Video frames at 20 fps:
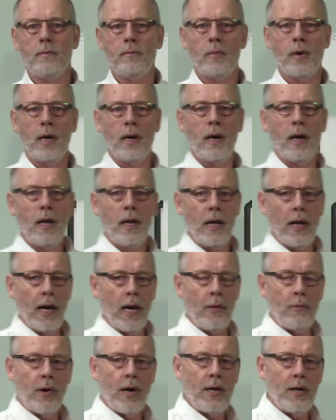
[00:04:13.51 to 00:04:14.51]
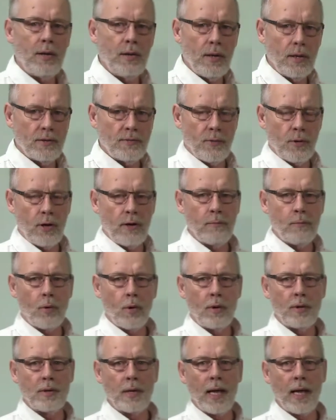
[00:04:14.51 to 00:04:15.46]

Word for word: But Anyway, it's very important